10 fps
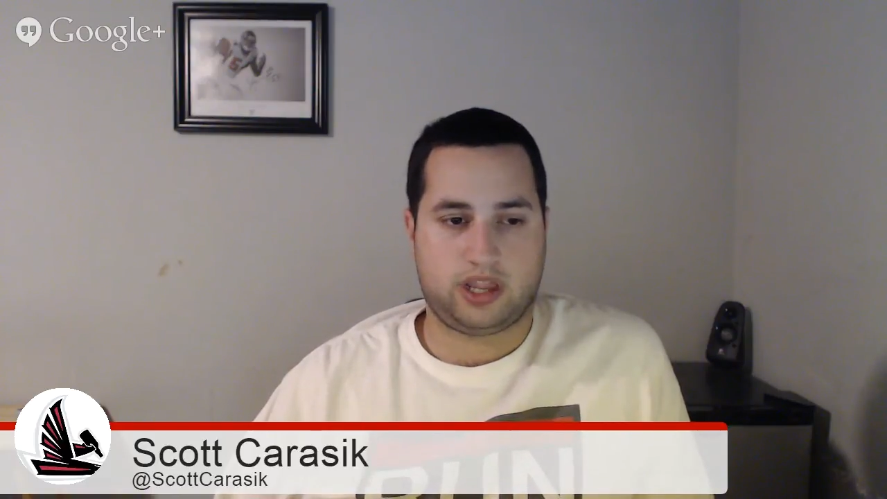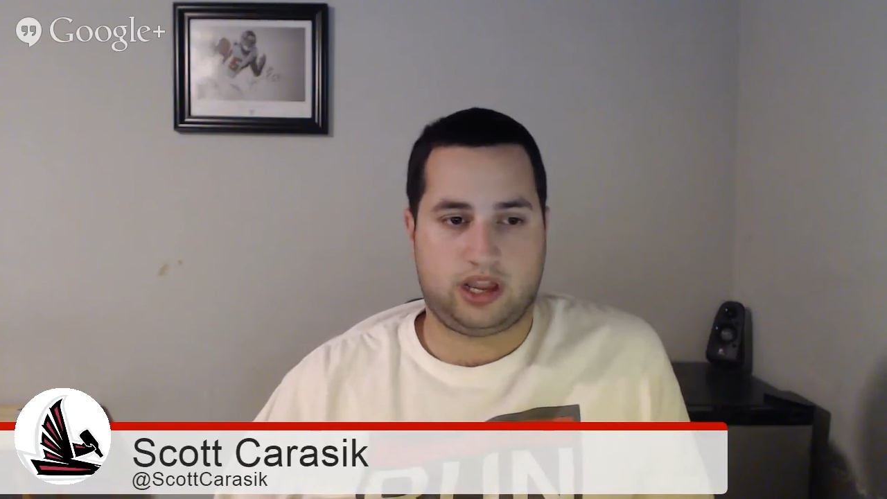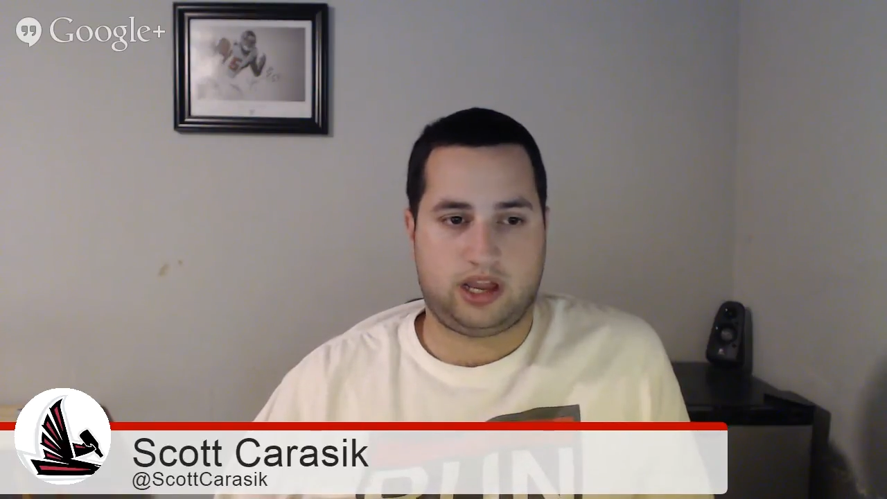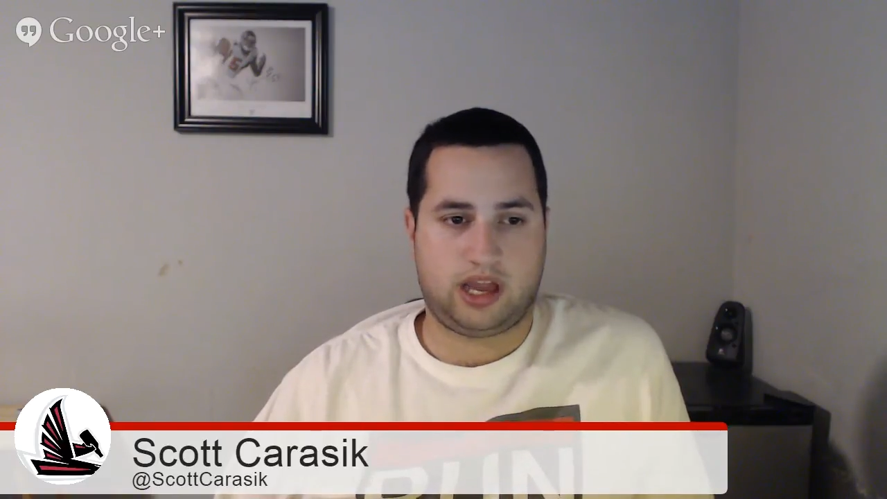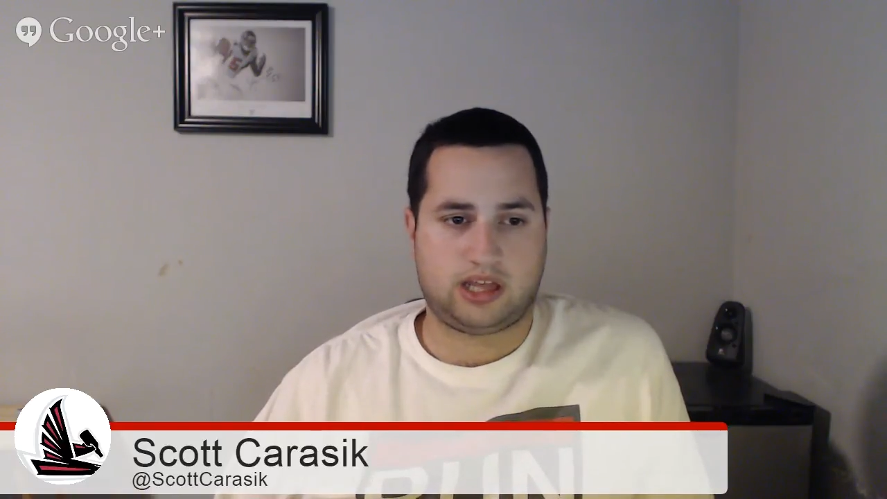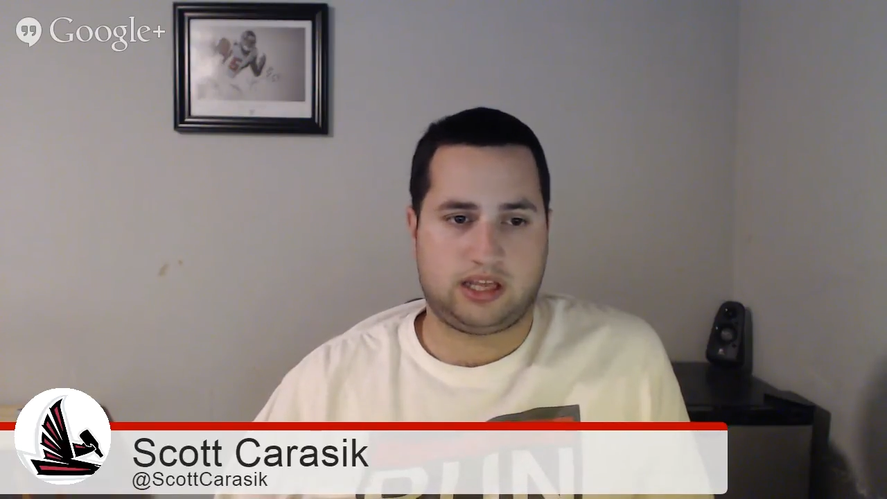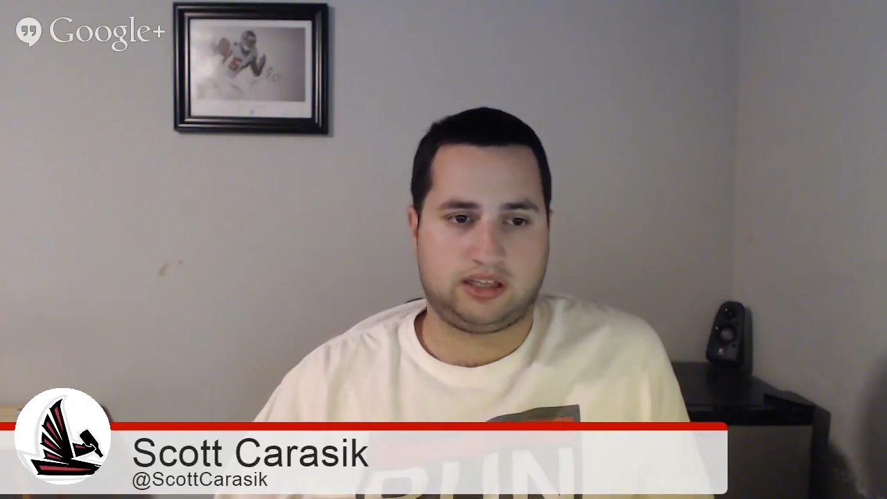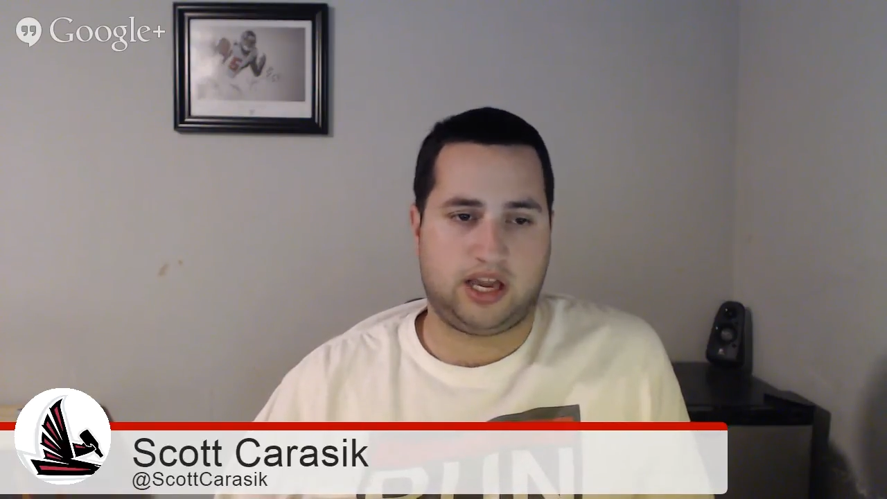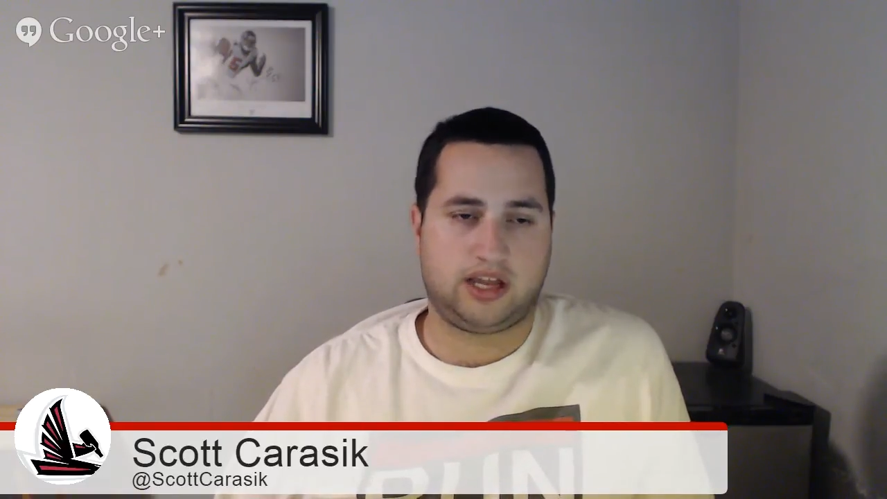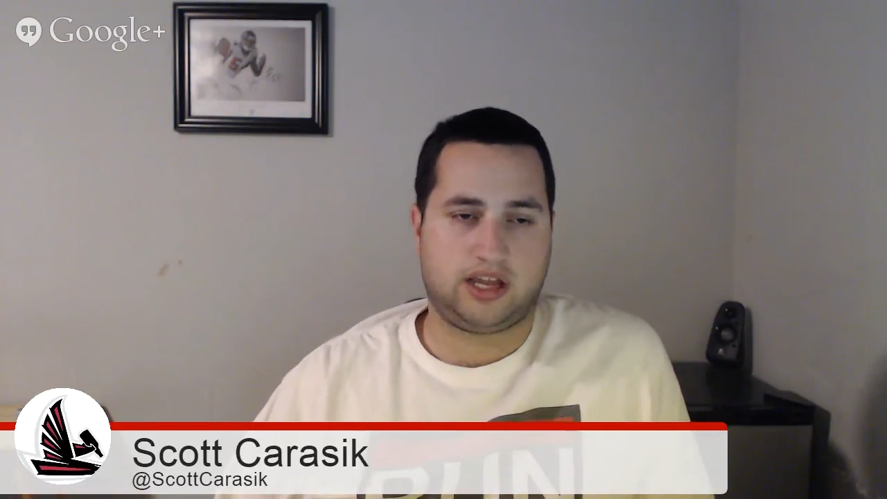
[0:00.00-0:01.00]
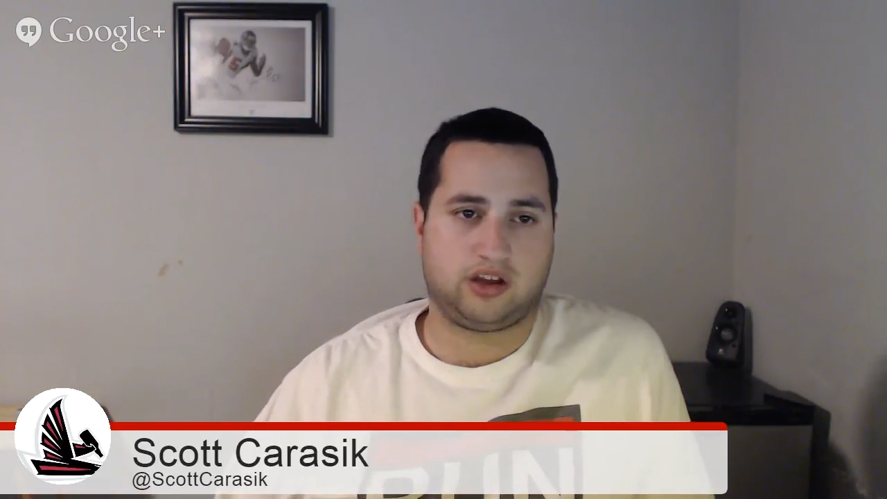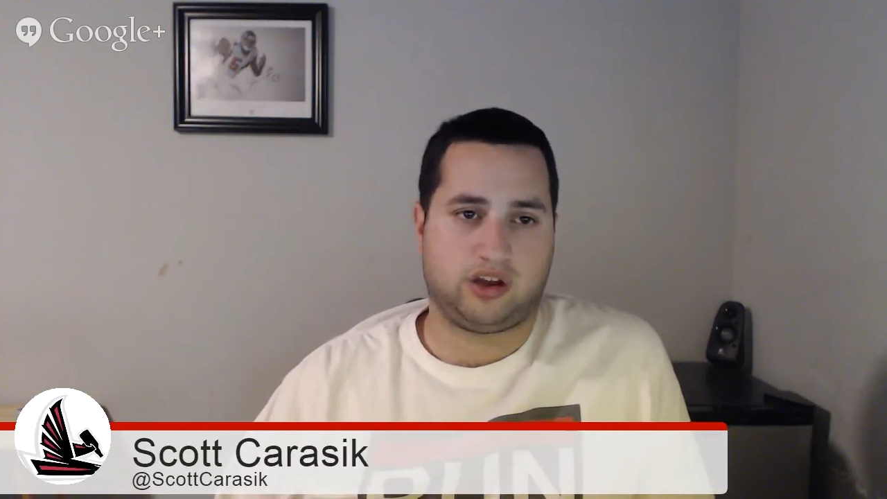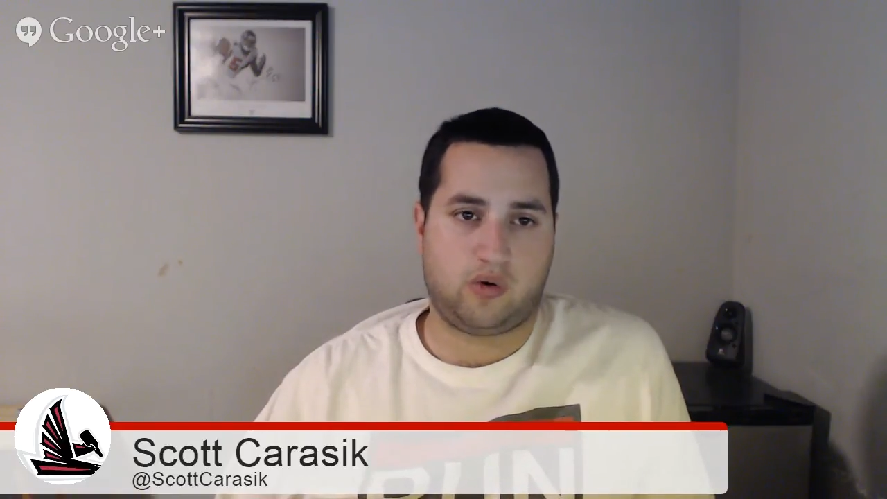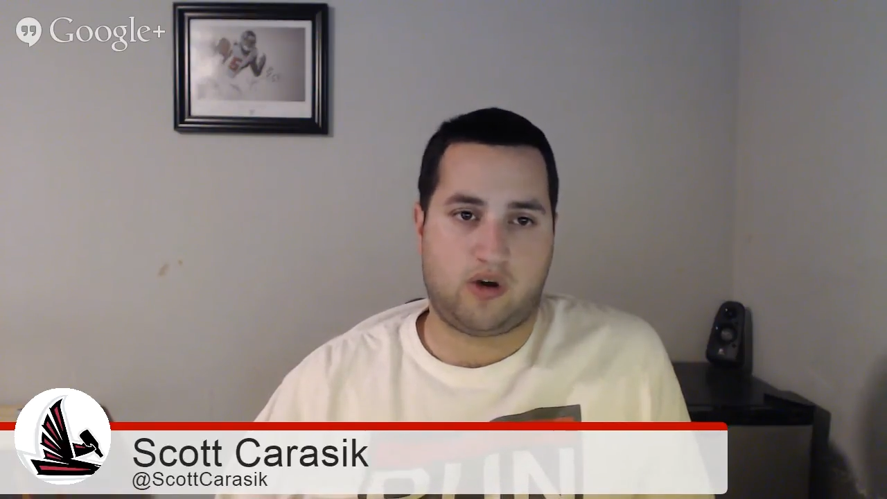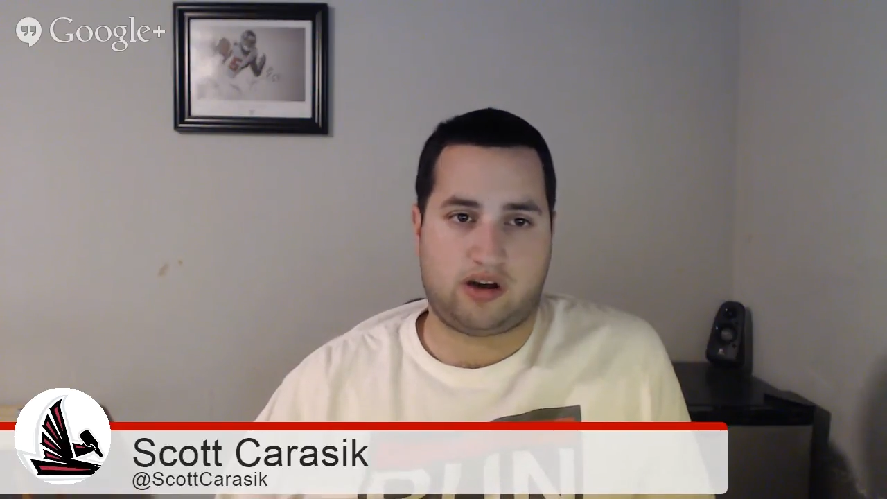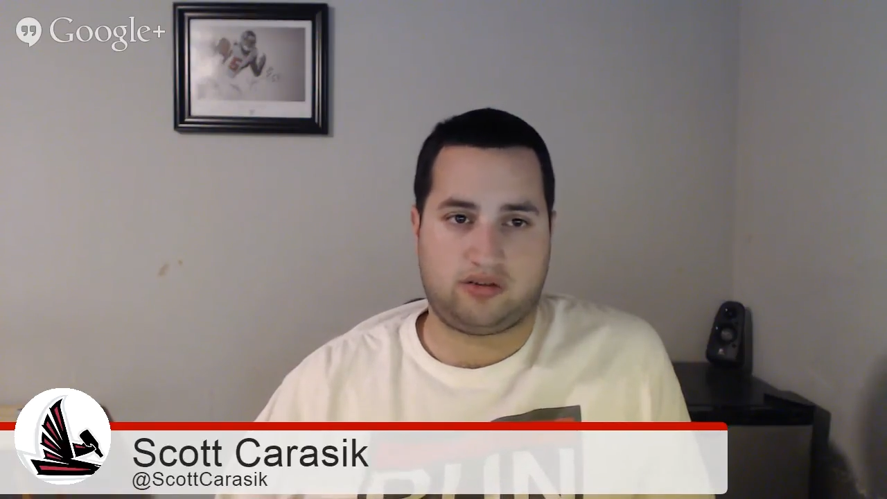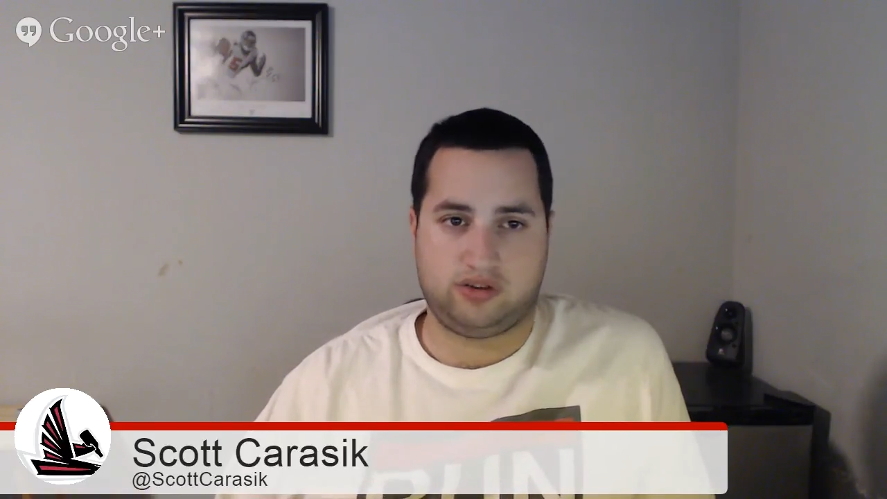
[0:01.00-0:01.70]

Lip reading: Atlanta could go out